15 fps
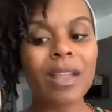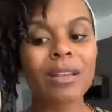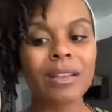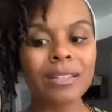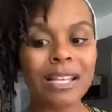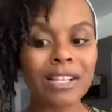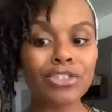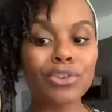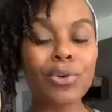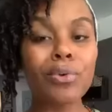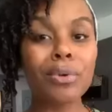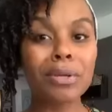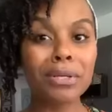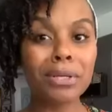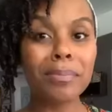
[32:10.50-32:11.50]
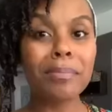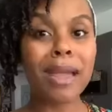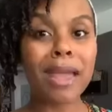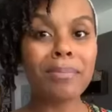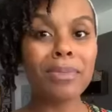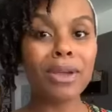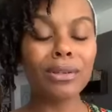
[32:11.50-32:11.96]
Because I sure could have
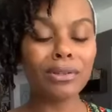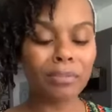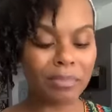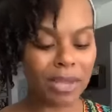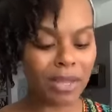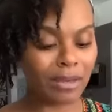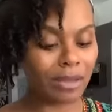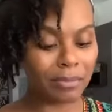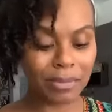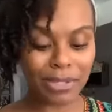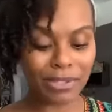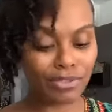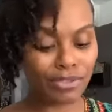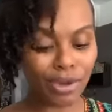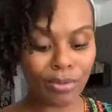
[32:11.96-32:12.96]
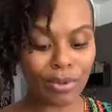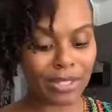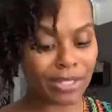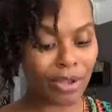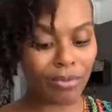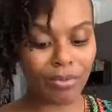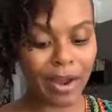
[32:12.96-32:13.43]
made me a little peanut. But you know what?
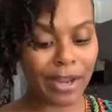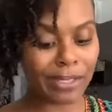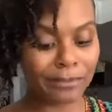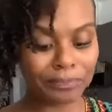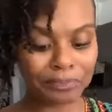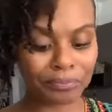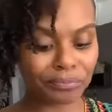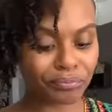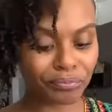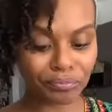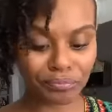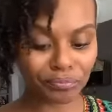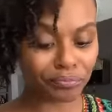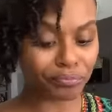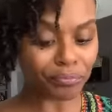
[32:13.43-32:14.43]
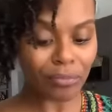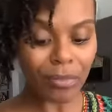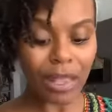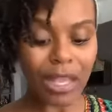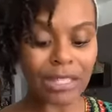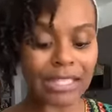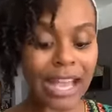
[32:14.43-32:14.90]
It's all right.
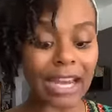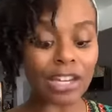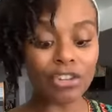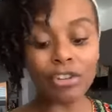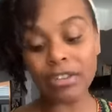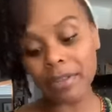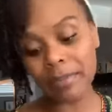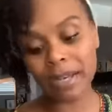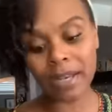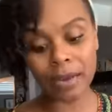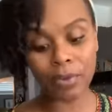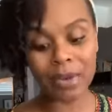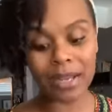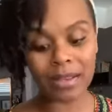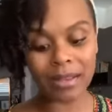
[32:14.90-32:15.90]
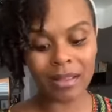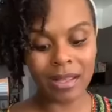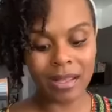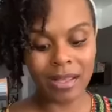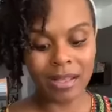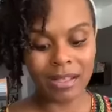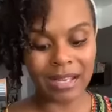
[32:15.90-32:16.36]
Because I'd have cooked them in there with it.
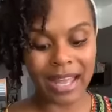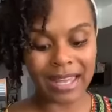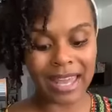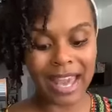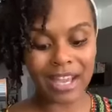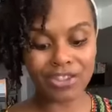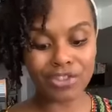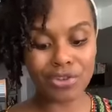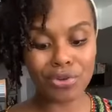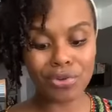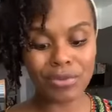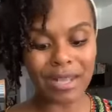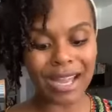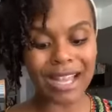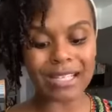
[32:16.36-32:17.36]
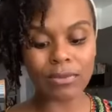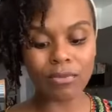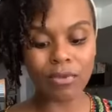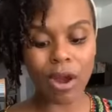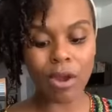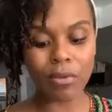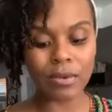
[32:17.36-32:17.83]
Like cashews. I got some
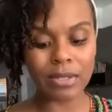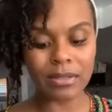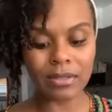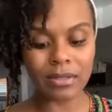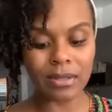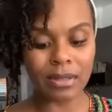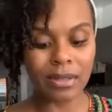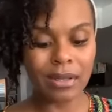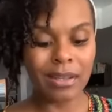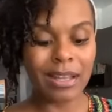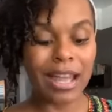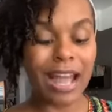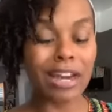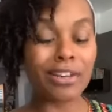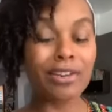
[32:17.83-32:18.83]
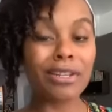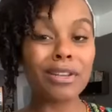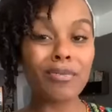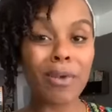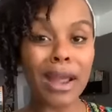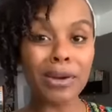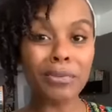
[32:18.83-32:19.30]
raw ones. I'd have cooked it
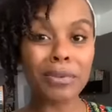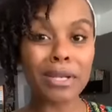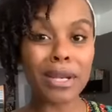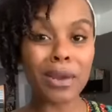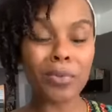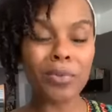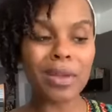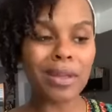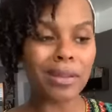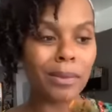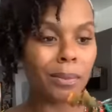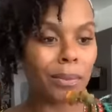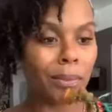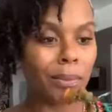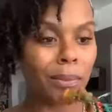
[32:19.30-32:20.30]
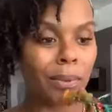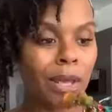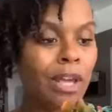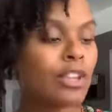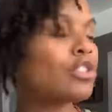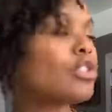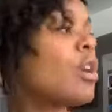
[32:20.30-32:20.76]
right on in there with it.
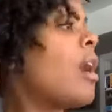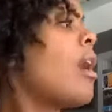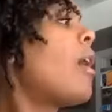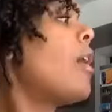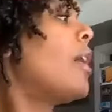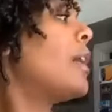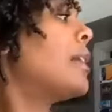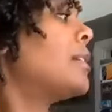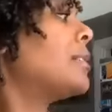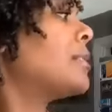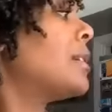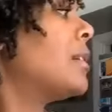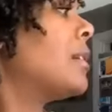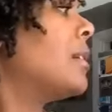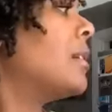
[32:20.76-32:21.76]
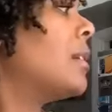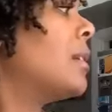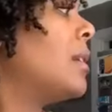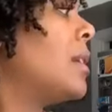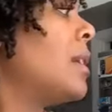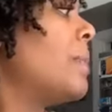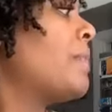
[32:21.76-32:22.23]
Choice!
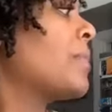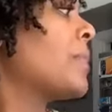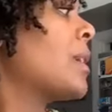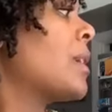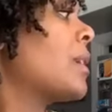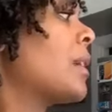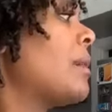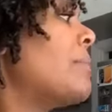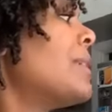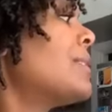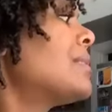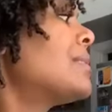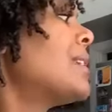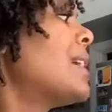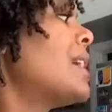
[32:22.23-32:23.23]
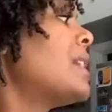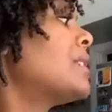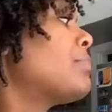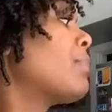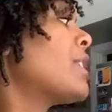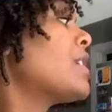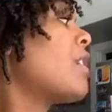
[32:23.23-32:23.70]
Come here, sis.
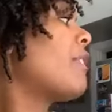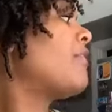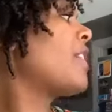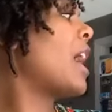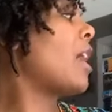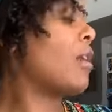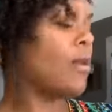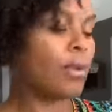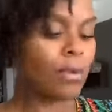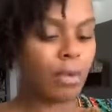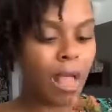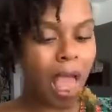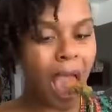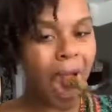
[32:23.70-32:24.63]
Bring your phone.